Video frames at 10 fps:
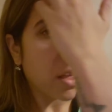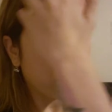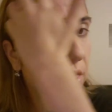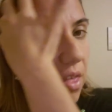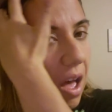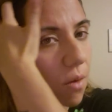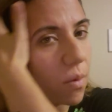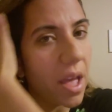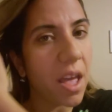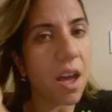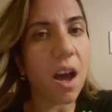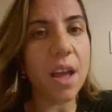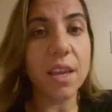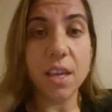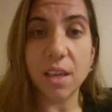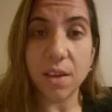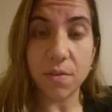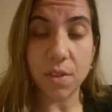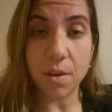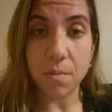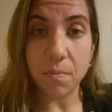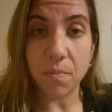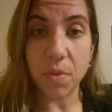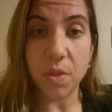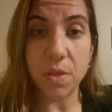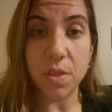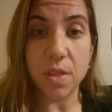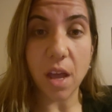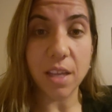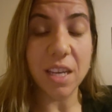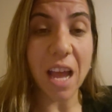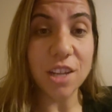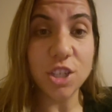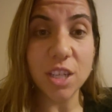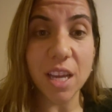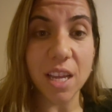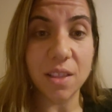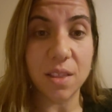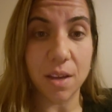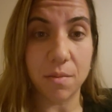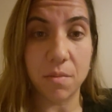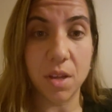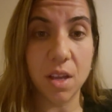That way I can I can educate them.